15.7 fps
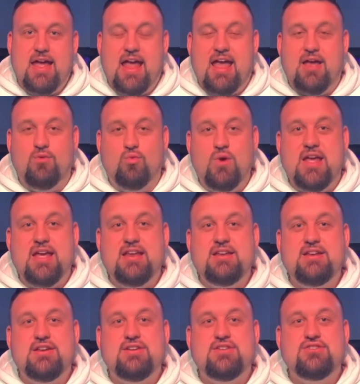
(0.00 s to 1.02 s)
And
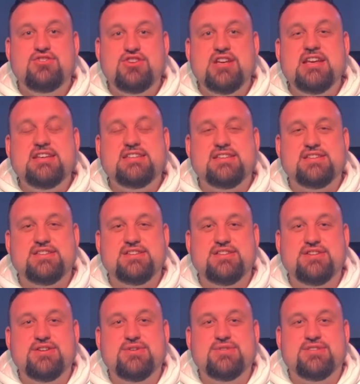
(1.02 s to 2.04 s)
when Jesus
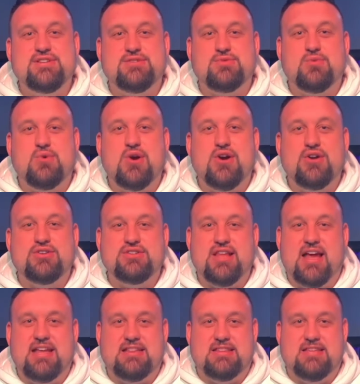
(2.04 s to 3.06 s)
uses words
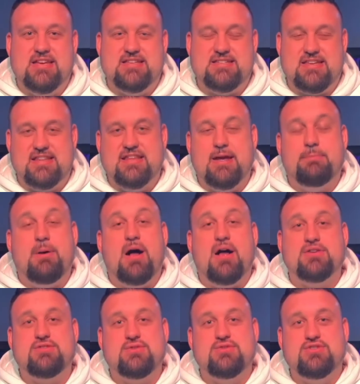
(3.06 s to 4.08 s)
like this and the
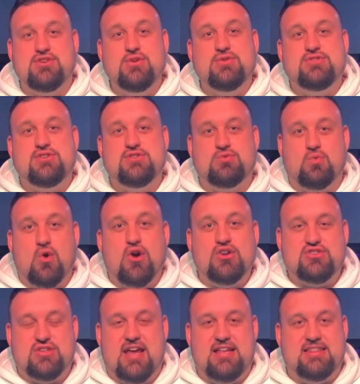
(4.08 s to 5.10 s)
apostles uses
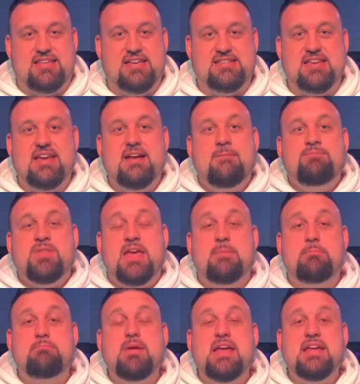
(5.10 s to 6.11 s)
words like this,
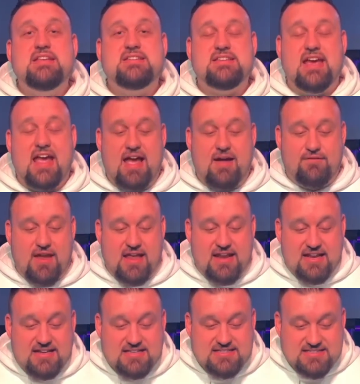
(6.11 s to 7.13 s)
it means to have an
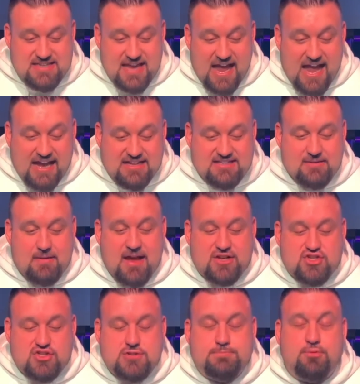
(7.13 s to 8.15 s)
exact
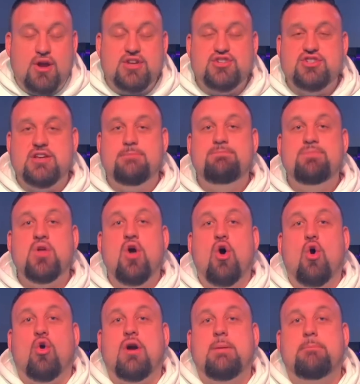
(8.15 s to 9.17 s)
expression
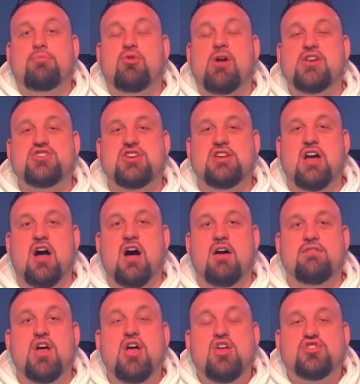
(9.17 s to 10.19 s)
or impression
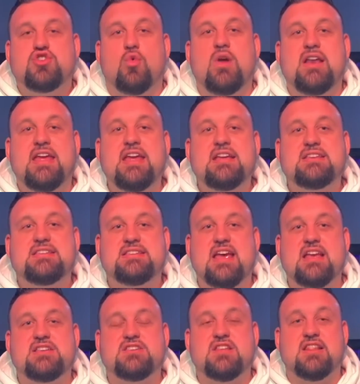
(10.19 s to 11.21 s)
of. So when he
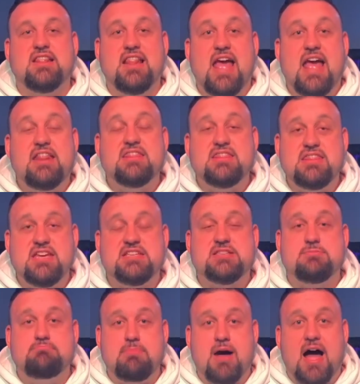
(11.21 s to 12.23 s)
says, let
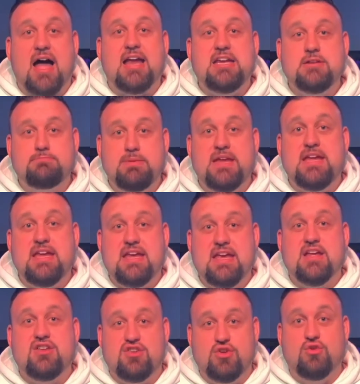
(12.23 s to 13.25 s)
this mind be
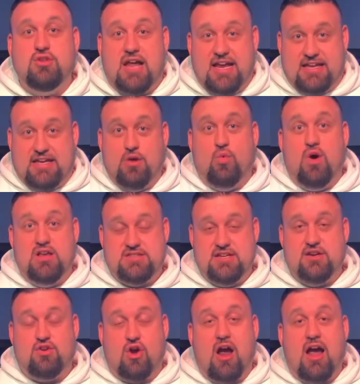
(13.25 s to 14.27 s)
in you like it was
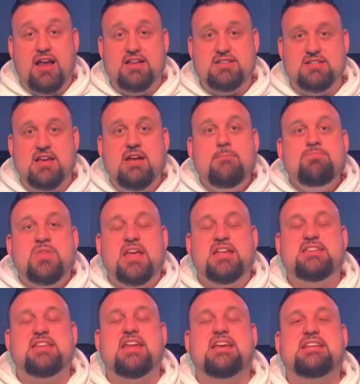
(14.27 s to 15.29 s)
in Christ,
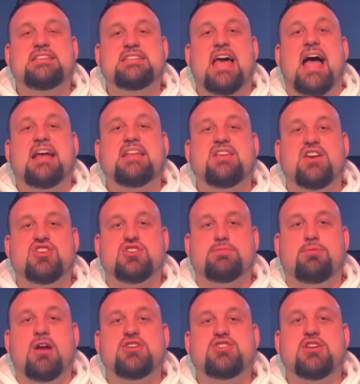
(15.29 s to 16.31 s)
it's an exact
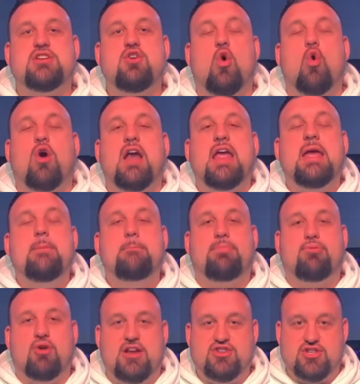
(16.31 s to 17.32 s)
expression or
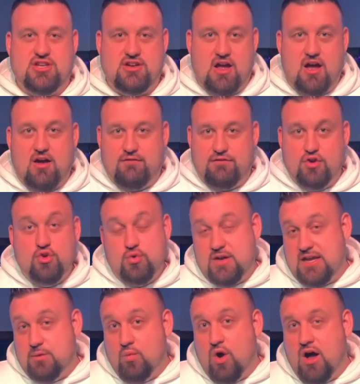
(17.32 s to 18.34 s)
impression of who
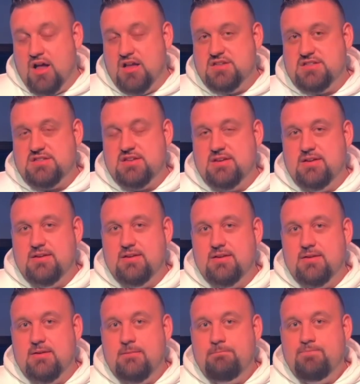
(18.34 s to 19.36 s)
he was.
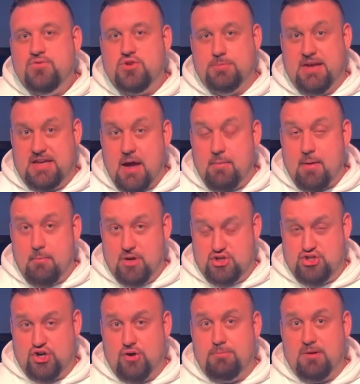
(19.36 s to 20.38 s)
To become a
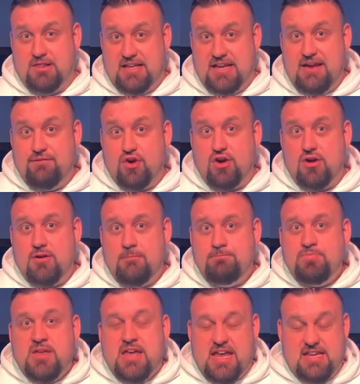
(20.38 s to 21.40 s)
mature believer
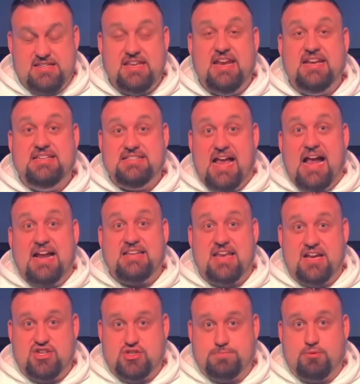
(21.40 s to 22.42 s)
is an exact
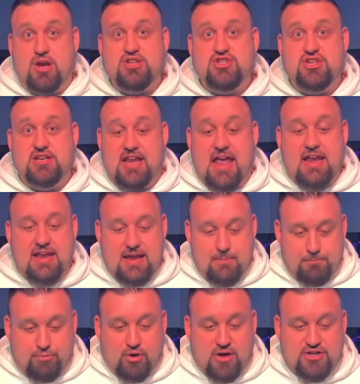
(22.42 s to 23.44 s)
expression and
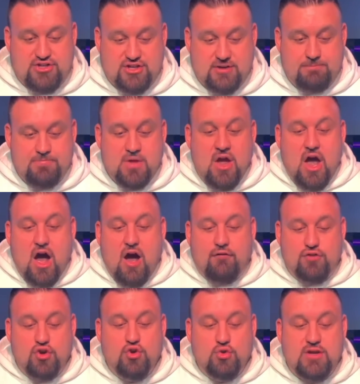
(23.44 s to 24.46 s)
impression
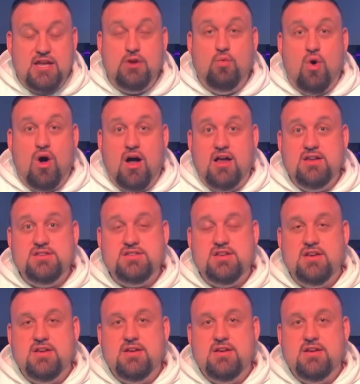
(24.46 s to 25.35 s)
of who he was.